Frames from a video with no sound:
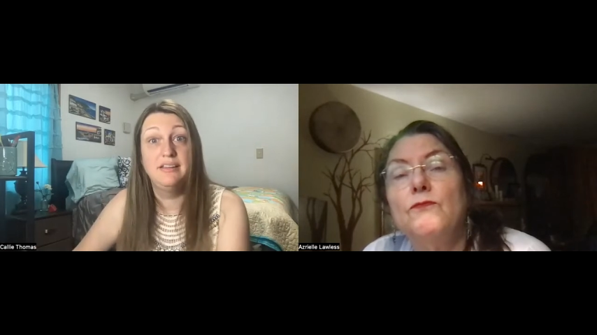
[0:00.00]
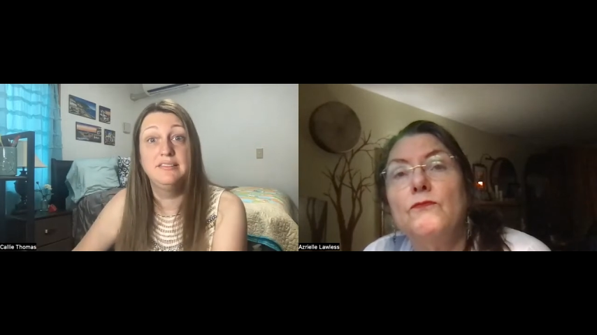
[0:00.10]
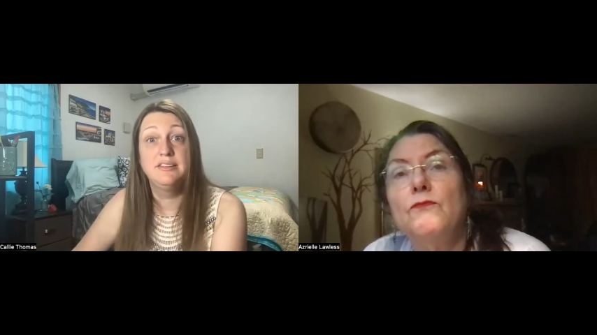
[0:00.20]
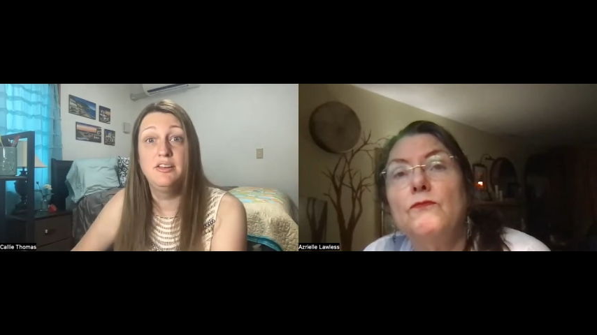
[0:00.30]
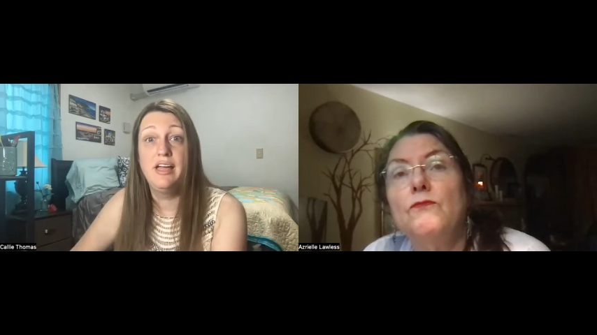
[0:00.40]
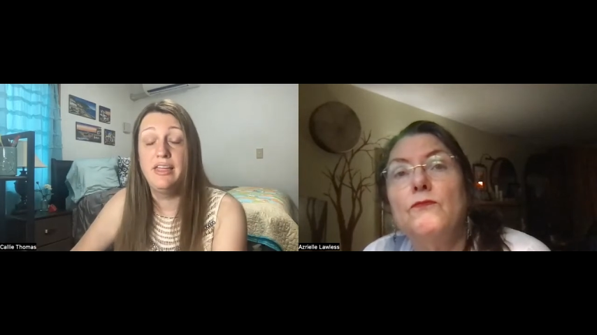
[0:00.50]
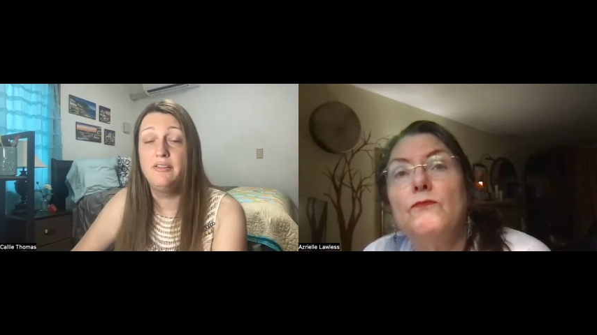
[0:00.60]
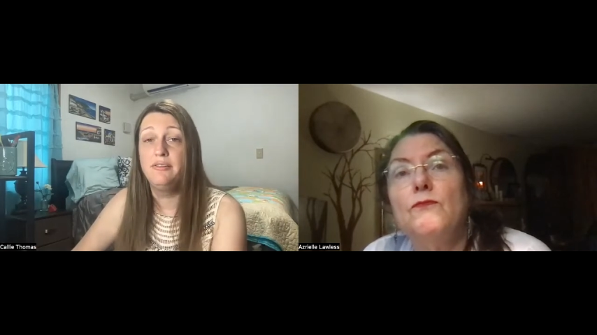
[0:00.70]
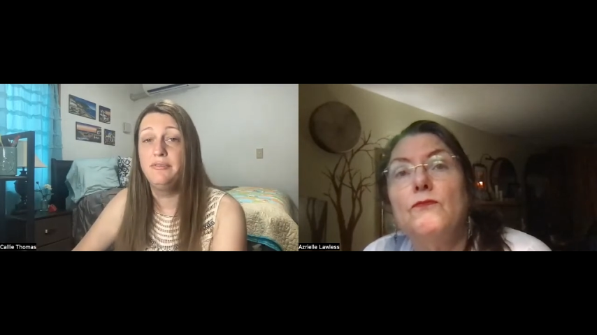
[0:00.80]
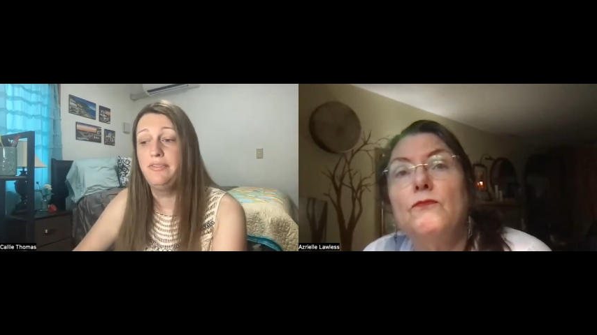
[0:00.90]
Speaker 1: that's gonna i
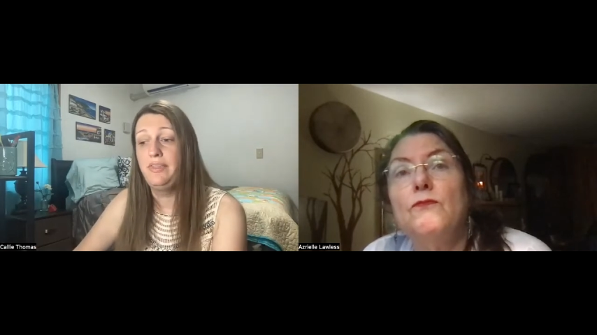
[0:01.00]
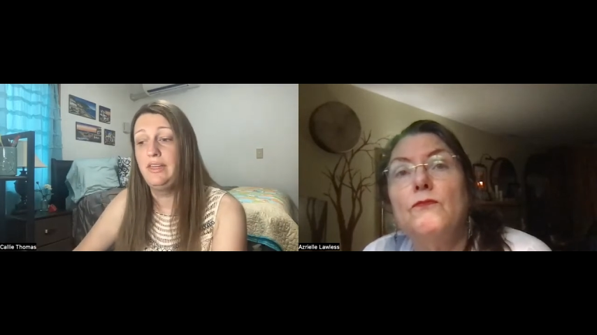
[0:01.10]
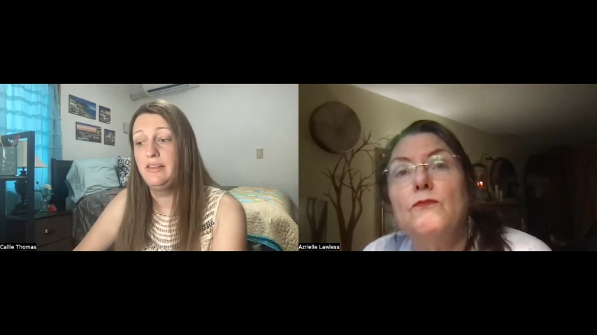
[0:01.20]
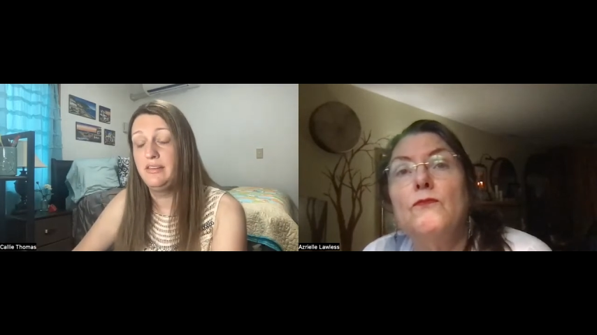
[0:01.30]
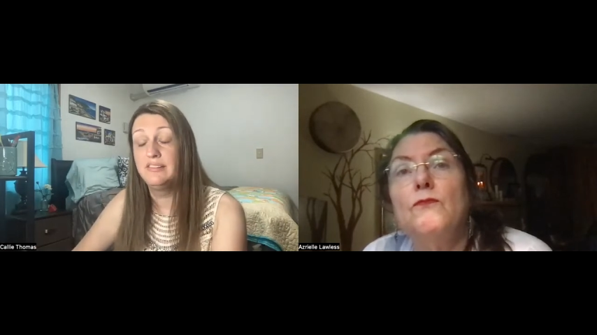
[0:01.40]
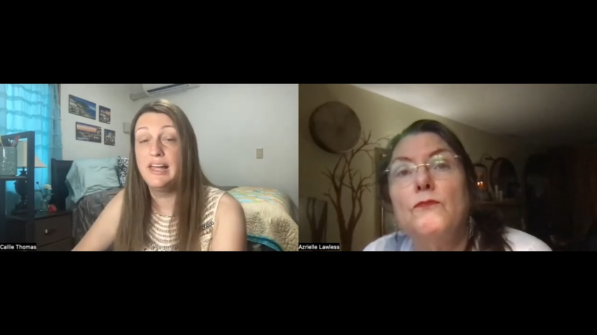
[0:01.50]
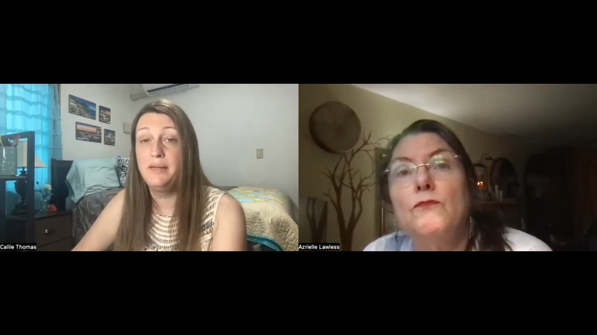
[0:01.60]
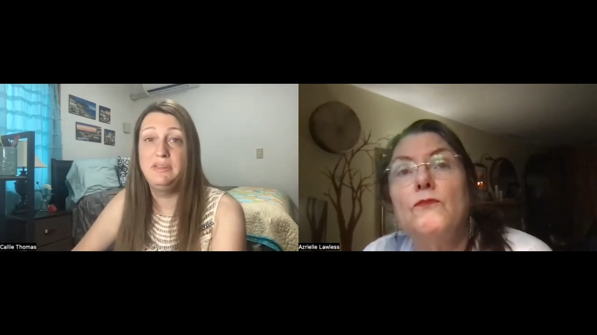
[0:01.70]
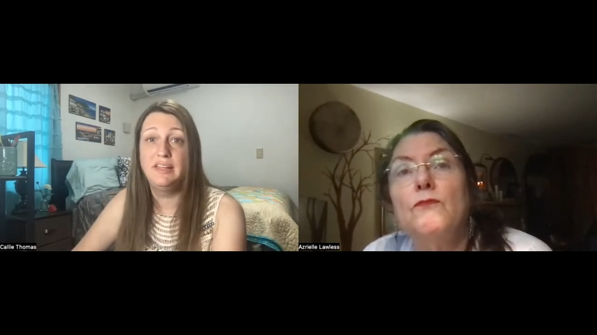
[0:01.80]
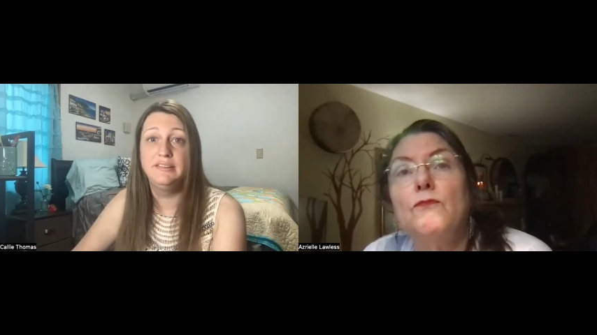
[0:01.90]
don't think because i
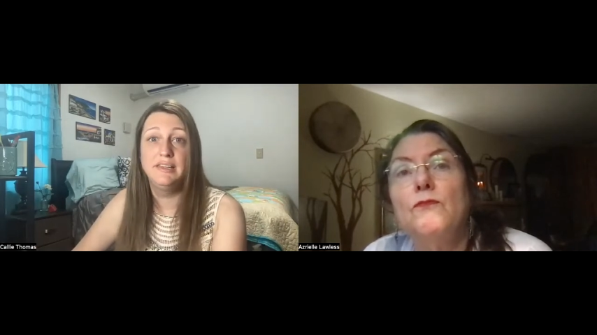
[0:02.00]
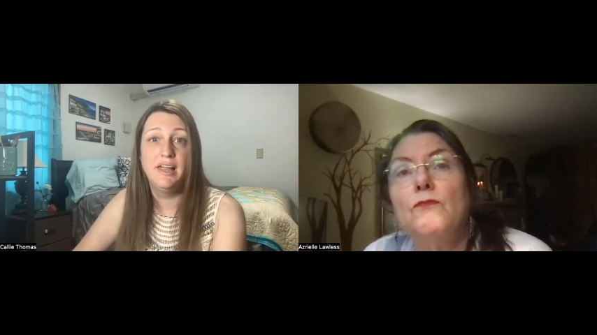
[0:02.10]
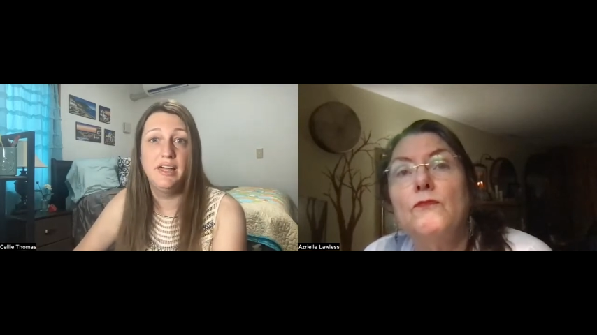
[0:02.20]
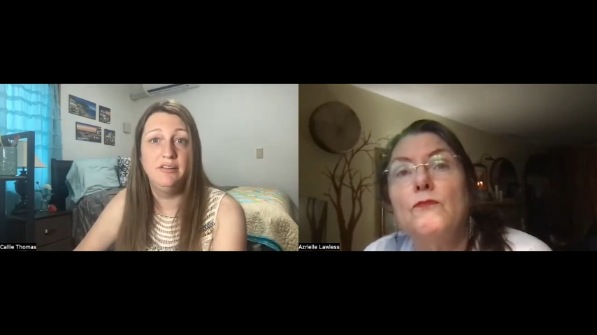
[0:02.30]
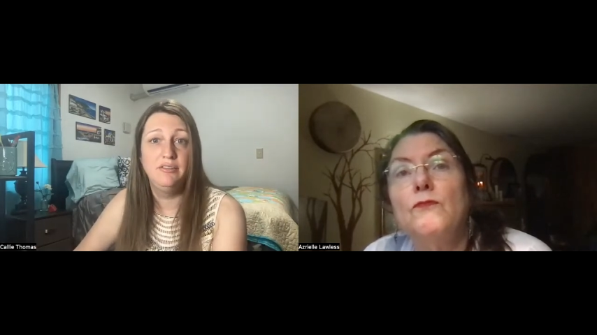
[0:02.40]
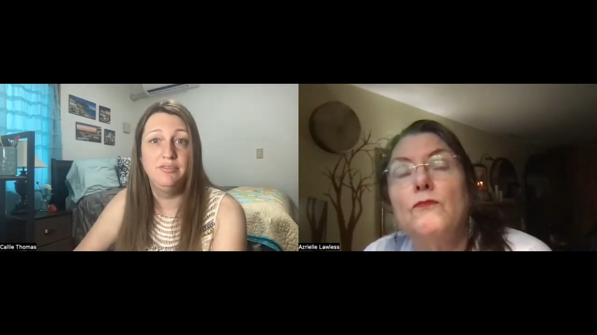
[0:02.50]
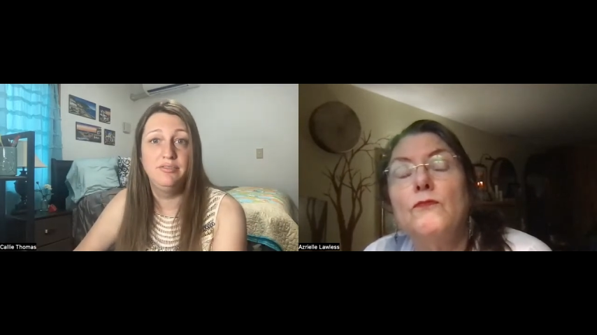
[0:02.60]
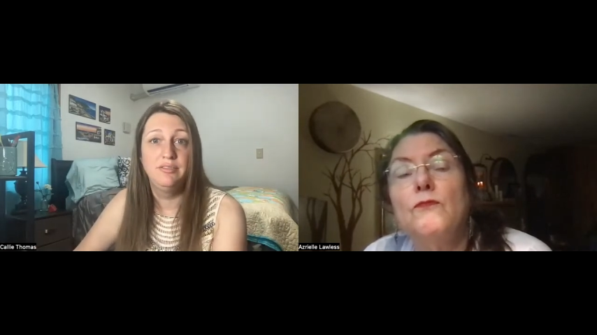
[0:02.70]
mean that's a lot of